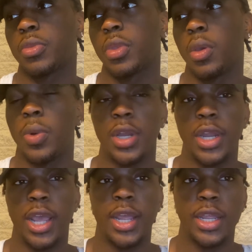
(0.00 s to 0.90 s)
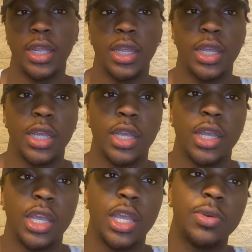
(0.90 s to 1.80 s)
one day,
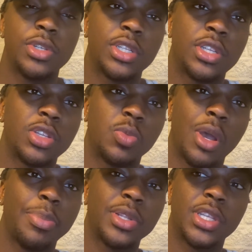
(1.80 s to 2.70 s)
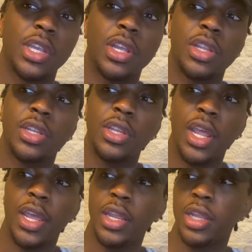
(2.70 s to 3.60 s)
it was just this one particular
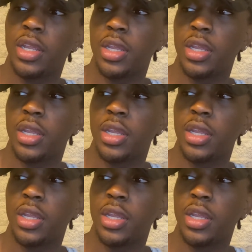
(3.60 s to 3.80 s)
day,